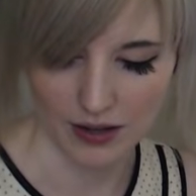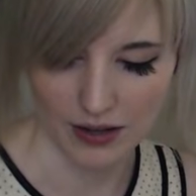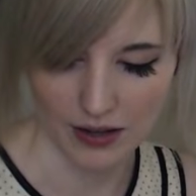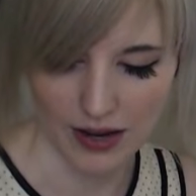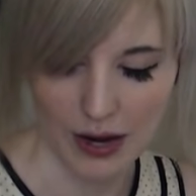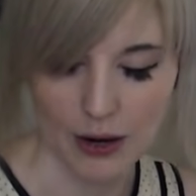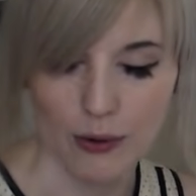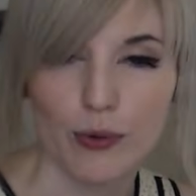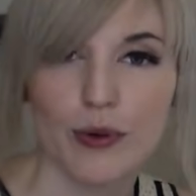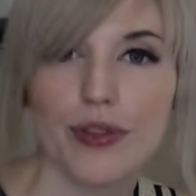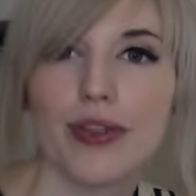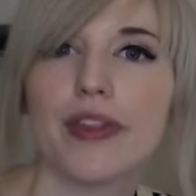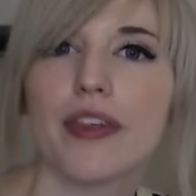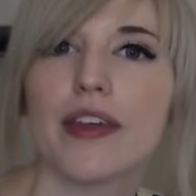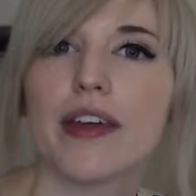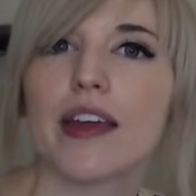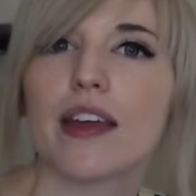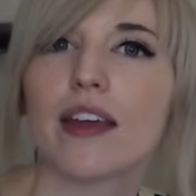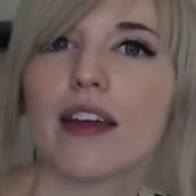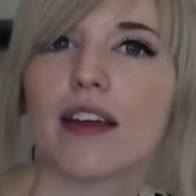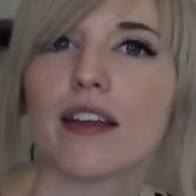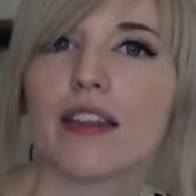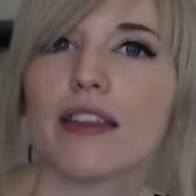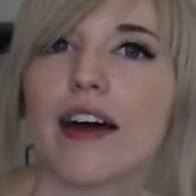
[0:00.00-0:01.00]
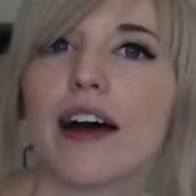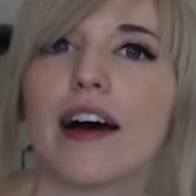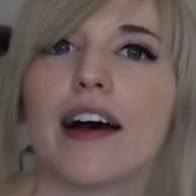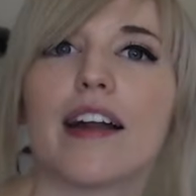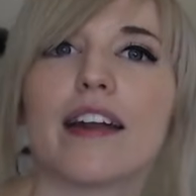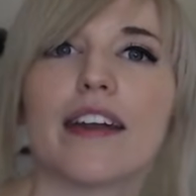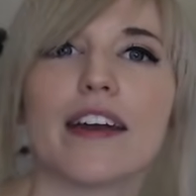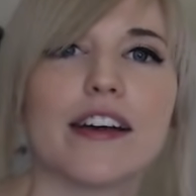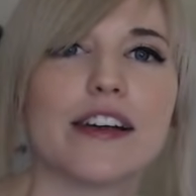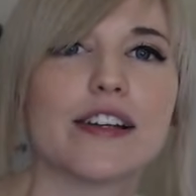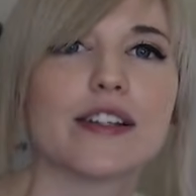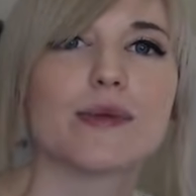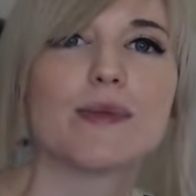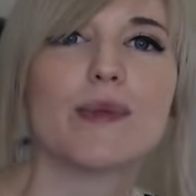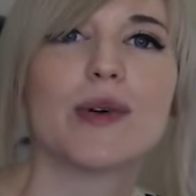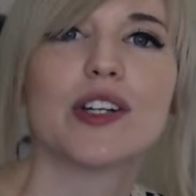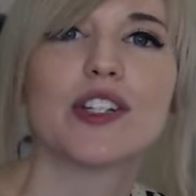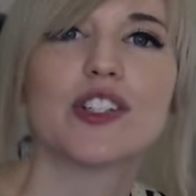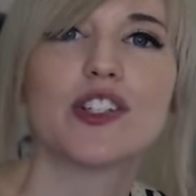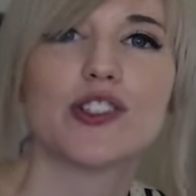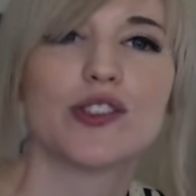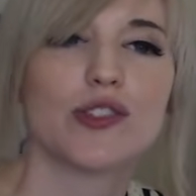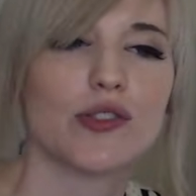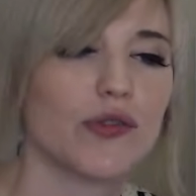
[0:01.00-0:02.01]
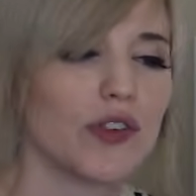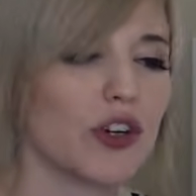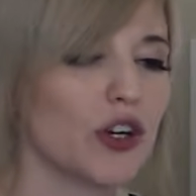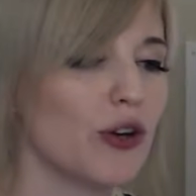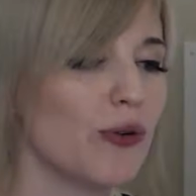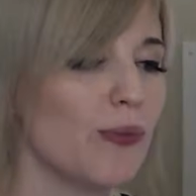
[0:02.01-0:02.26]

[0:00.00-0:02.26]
I would think that as much as fear